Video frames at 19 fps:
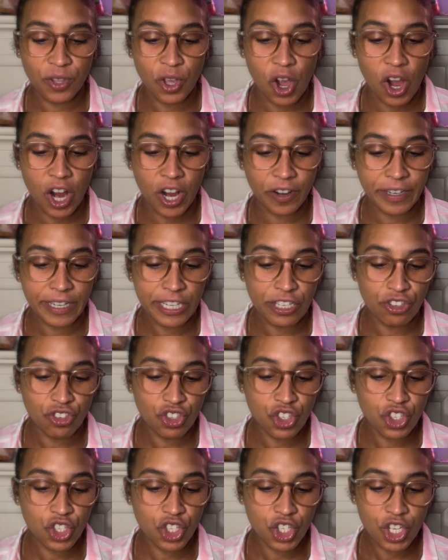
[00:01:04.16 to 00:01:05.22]
the
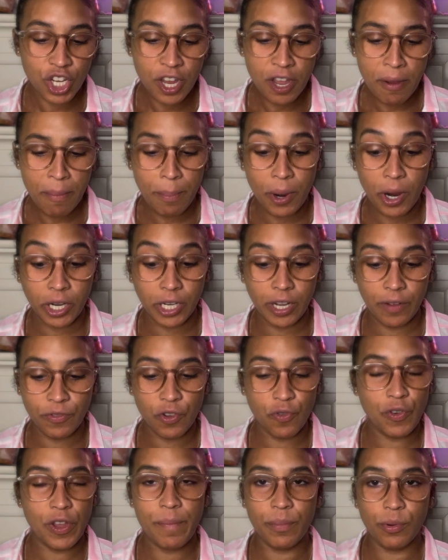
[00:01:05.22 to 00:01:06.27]
orange part of
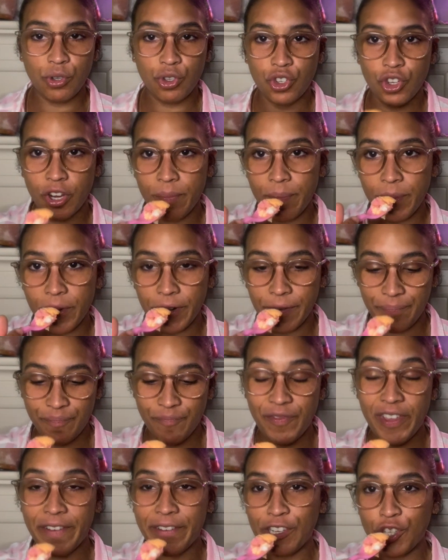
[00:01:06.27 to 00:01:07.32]
the rainbow sherbet.
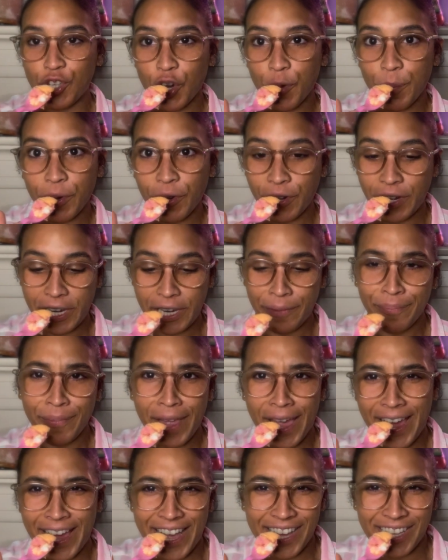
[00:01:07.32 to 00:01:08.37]
Very sherbety.
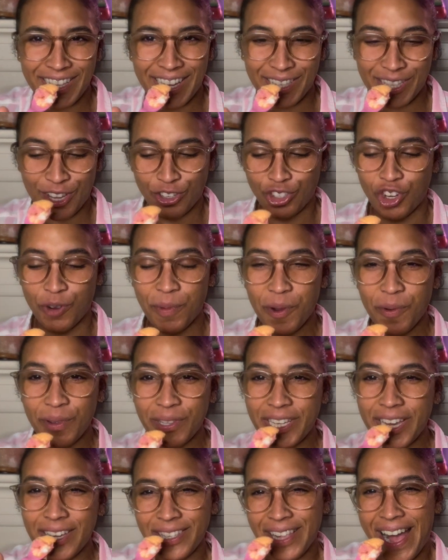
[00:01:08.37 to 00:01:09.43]
I guess that's how sherbet
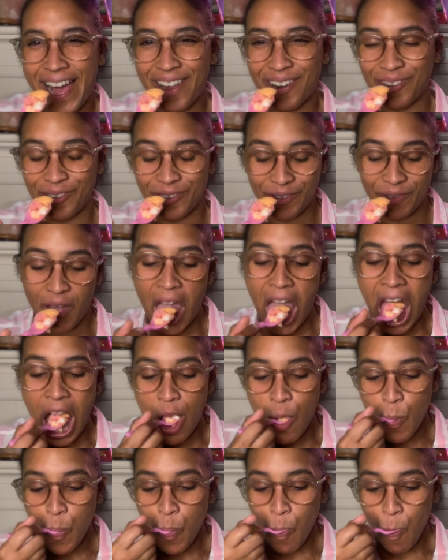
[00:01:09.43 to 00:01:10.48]
would taste. I don't know.
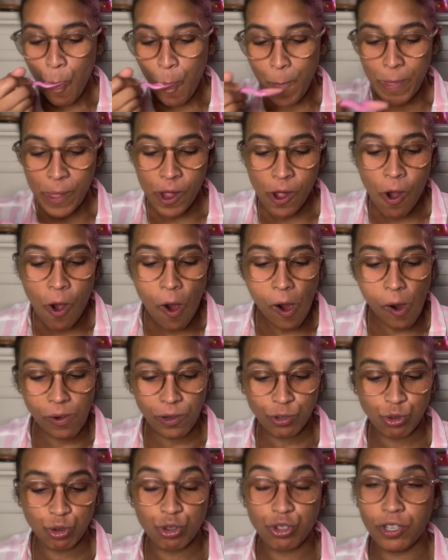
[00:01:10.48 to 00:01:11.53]
I
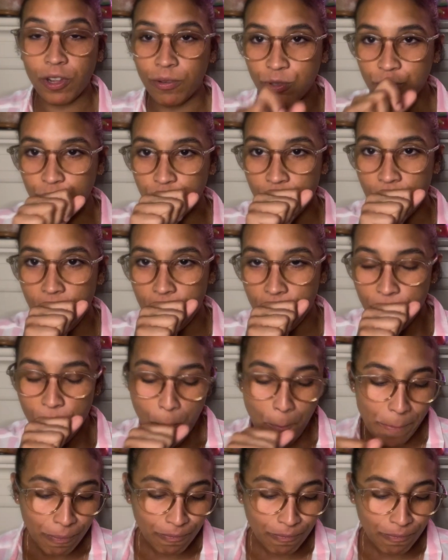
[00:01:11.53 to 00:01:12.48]
want to sound smart.